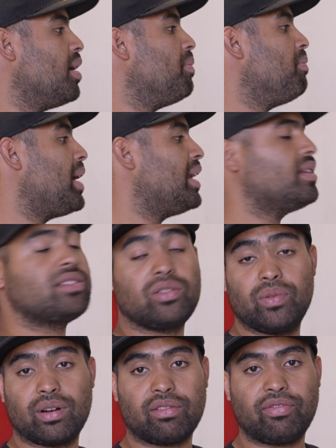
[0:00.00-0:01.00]
made
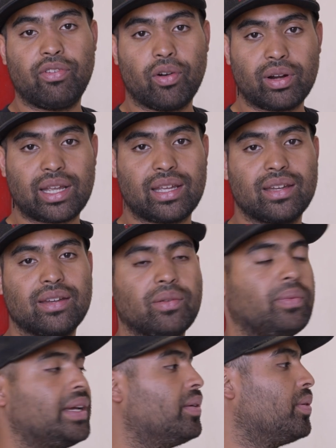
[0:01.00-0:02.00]
240
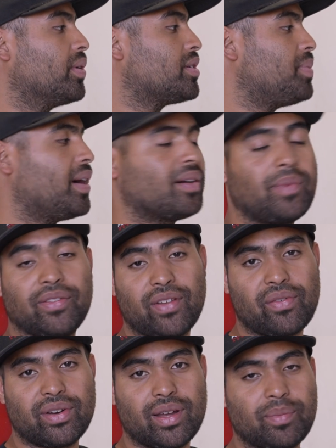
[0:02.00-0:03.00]
wheel horsepower, my
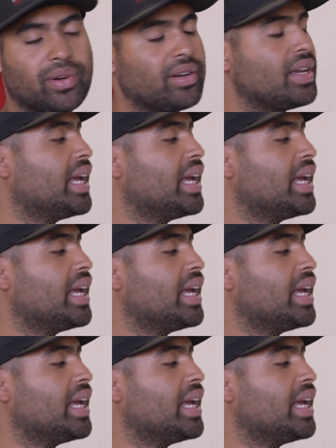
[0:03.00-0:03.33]
favorite number,